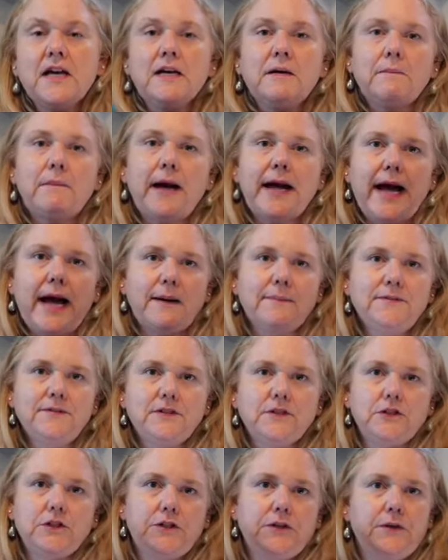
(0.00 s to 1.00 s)
My
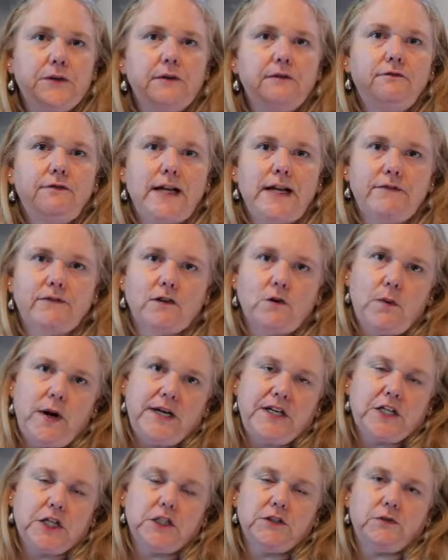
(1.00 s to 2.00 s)
absolute favorite way
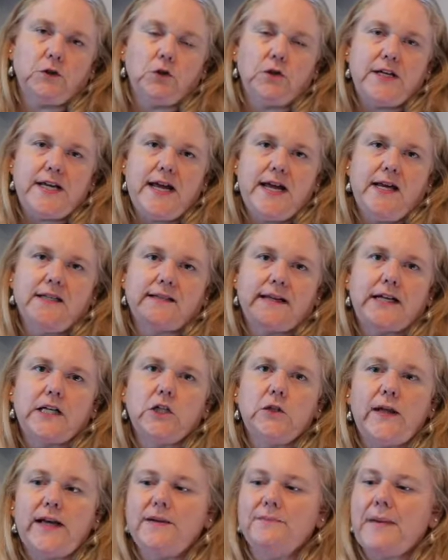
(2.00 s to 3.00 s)
to exfoliate is a
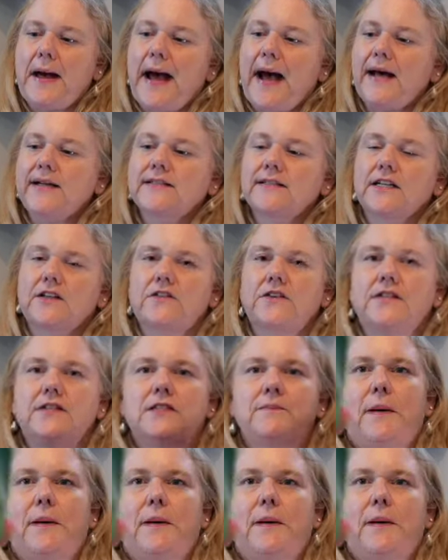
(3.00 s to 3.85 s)
clay mask. This is